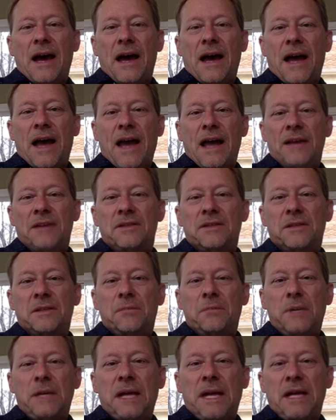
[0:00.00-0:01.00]
as the
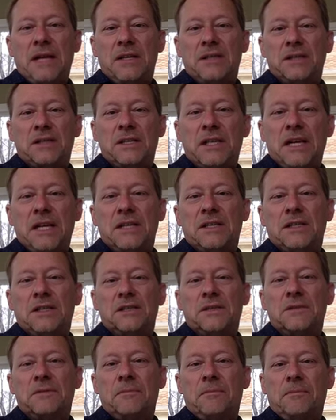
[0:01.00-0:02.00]
pH
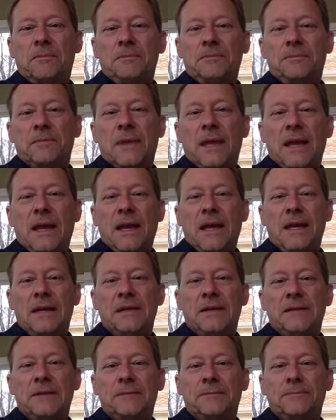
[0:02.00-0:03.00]
changes.
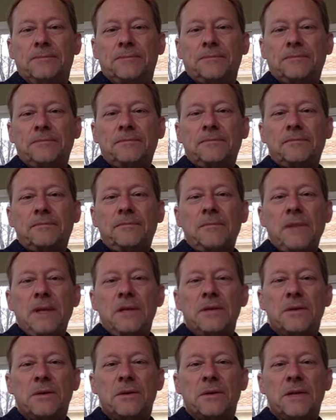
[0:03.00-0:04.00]
And
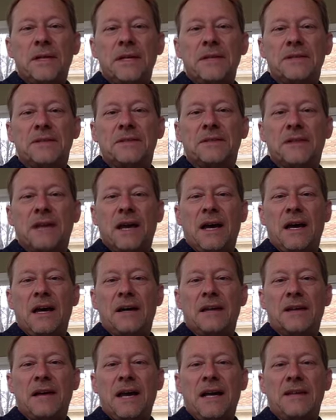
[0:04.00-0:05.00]
so these
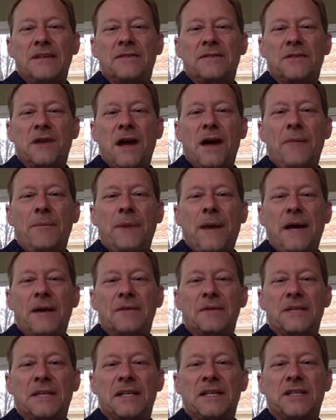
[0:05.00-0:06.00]
kinds of
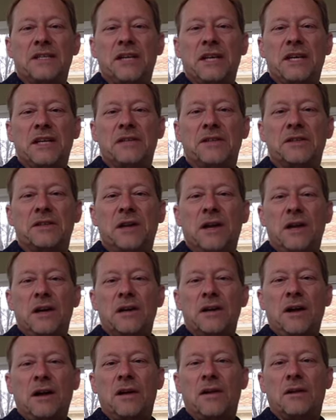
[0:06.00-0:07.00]
compounds that change
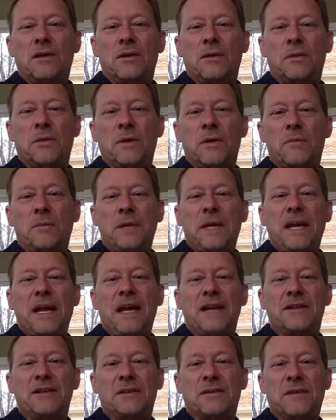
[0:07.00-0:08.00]
color with
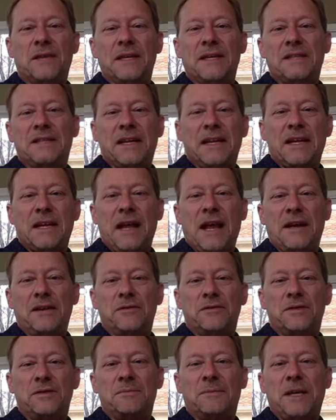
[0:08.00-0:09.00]
pH are things that
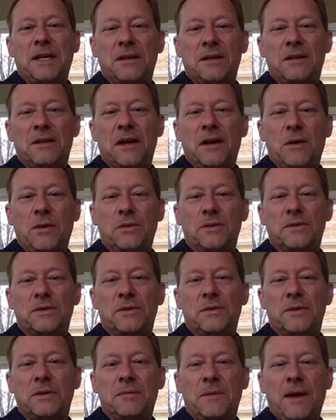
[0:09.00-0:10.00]
interest me
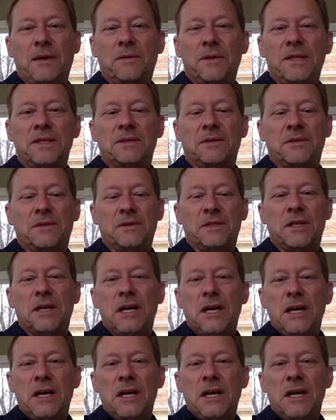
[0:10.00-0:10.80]
also in my research.